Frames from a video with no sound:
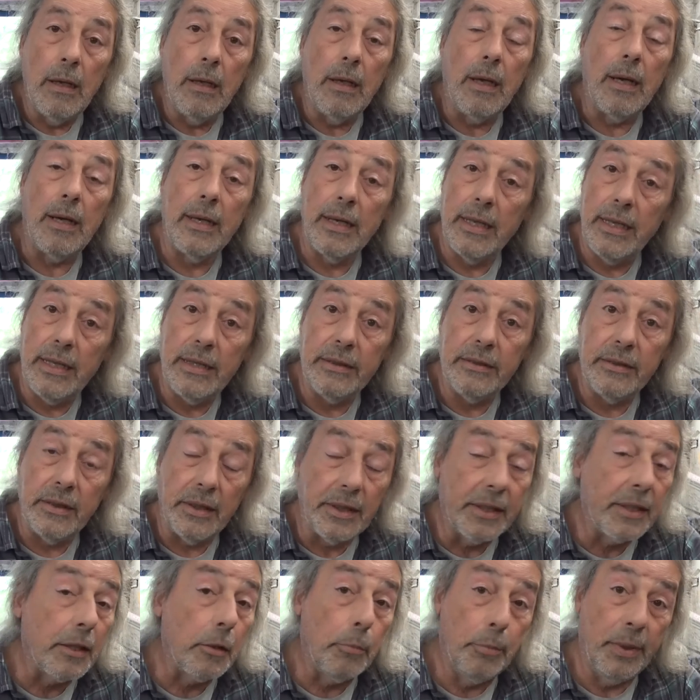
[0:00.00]
I had a
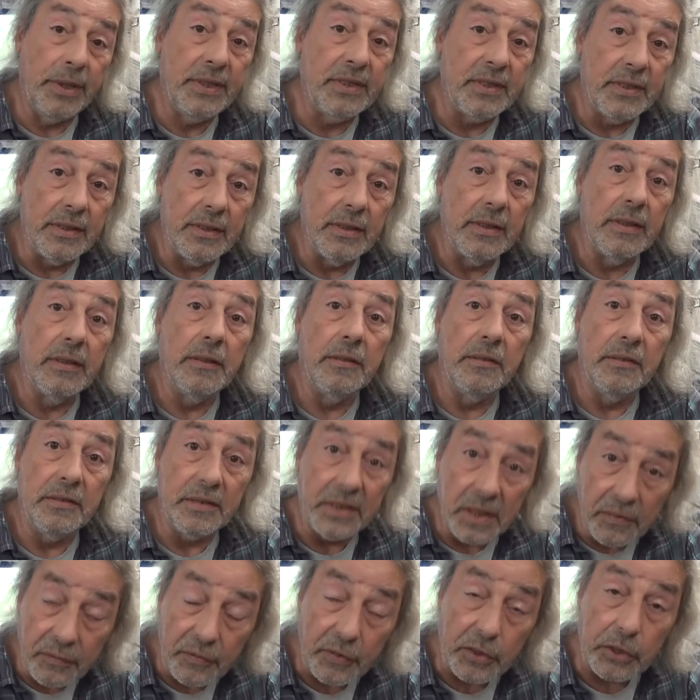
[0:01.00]
little bit
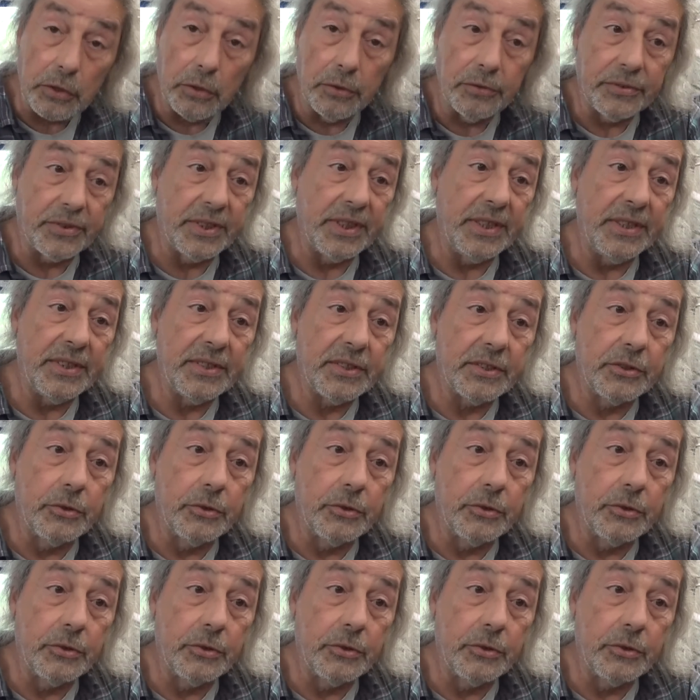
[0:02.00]
difficulties